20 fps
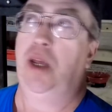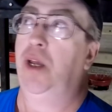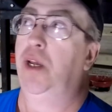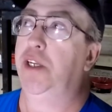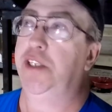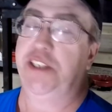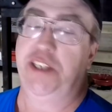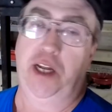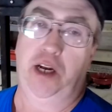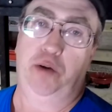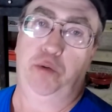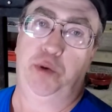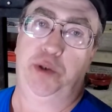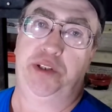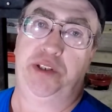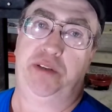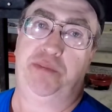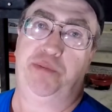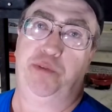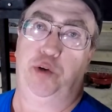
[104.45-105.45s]
It's not
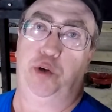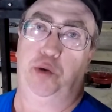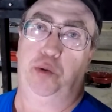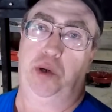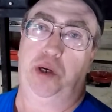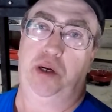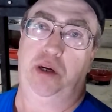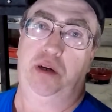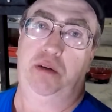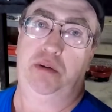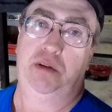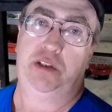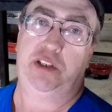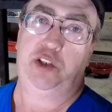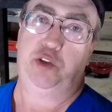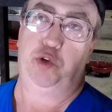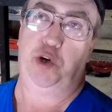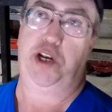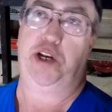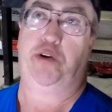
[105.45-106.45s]
really for
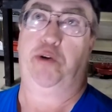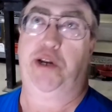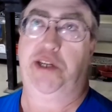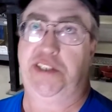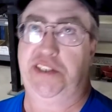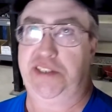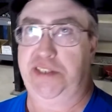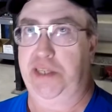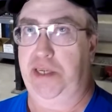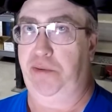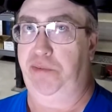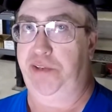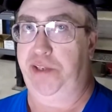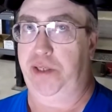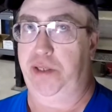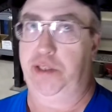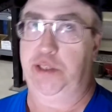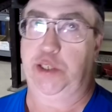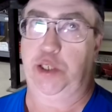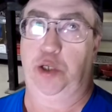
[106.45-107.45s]
drag race
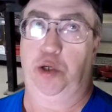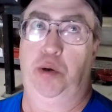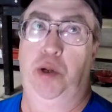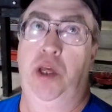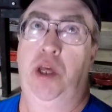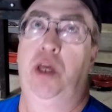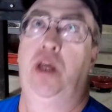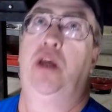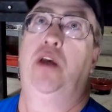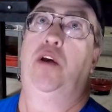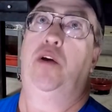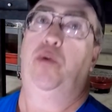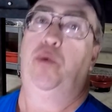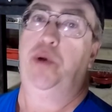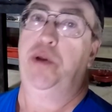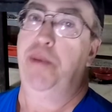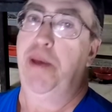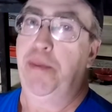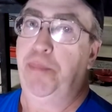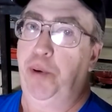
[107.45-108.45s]
safety, so
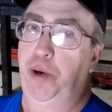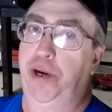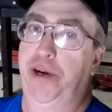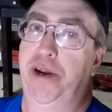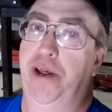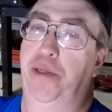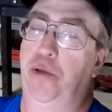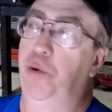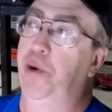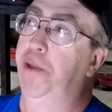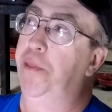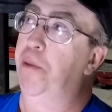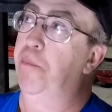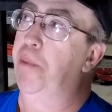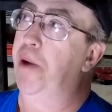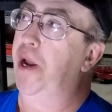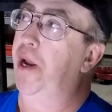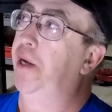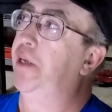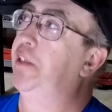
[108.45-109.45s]
we may put another one in the
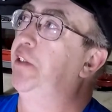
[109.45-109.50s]
back.